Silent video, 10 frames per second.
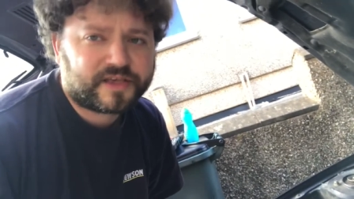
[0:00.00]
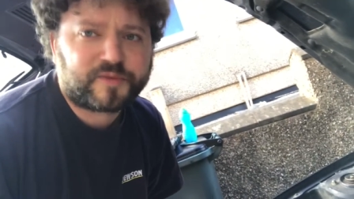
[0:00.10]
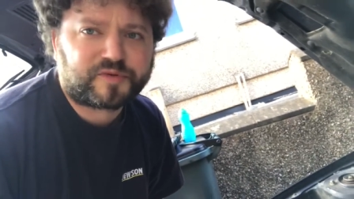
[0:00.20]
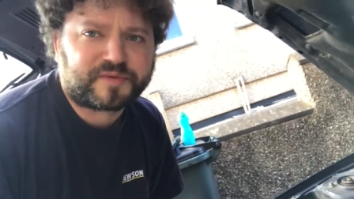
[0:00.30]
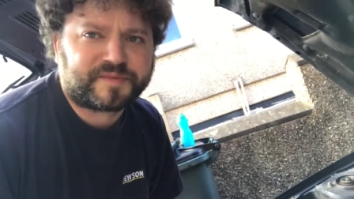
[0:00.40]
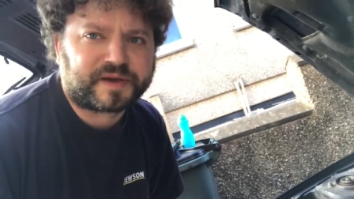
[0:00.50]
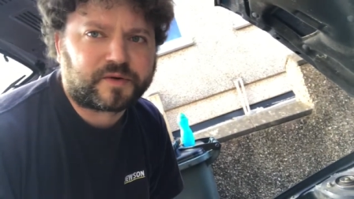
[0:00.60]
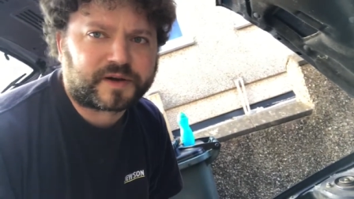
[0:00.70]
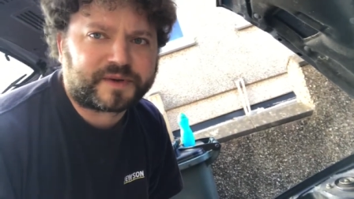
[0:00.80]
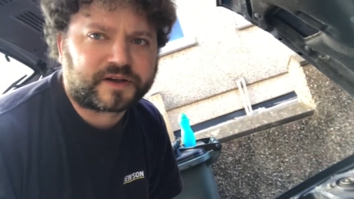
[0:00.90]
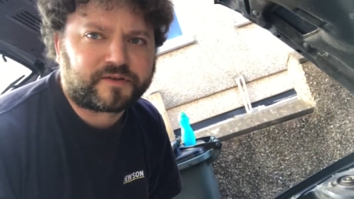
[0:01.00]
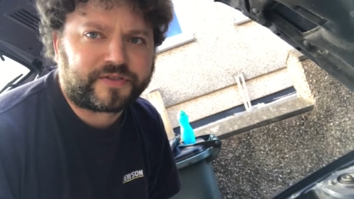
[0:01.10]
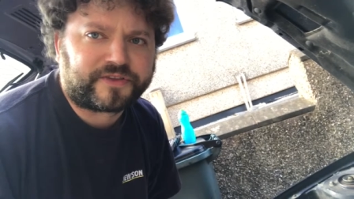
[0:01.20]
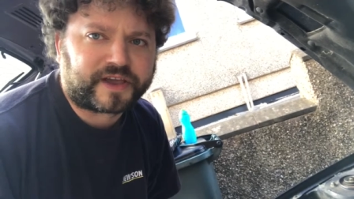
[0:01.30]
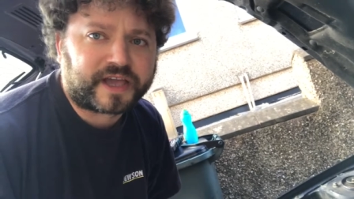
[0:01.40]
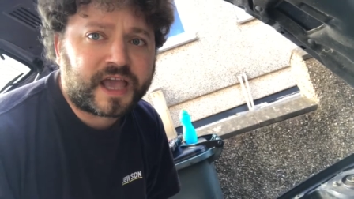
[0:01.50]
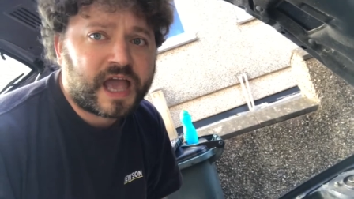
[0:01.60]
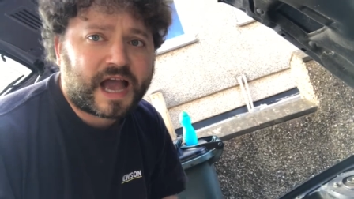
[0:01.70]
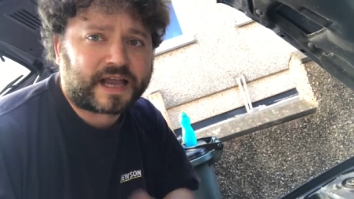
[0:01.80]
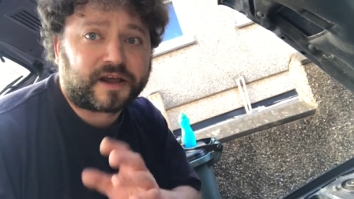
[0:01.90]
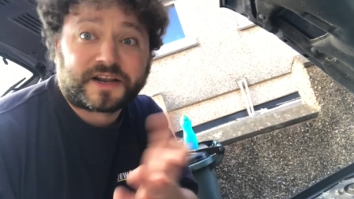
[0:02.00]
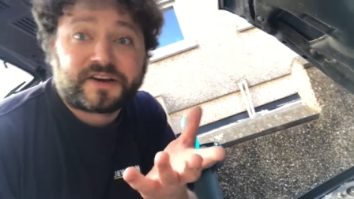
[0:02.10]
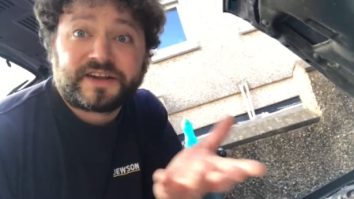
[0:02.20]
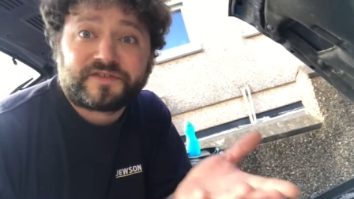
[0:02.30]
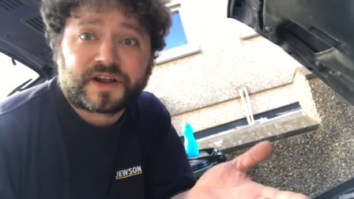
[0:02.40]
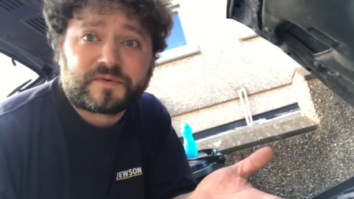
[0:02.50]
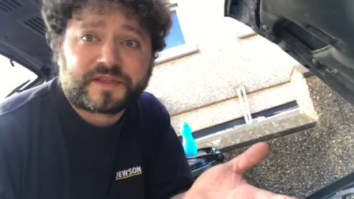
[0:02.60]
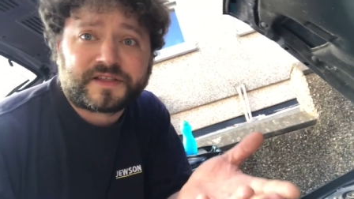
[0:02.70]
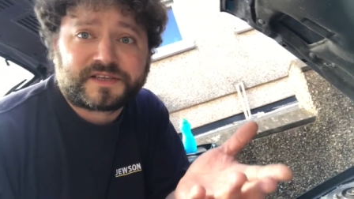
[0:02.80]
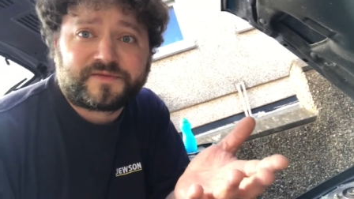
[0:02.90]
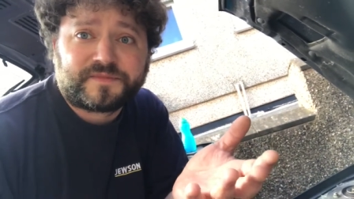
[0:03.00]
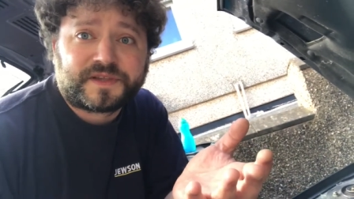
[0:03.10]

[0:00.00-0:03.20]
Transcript: There'll probably be quite a bit of grunting and I don't even know whether this,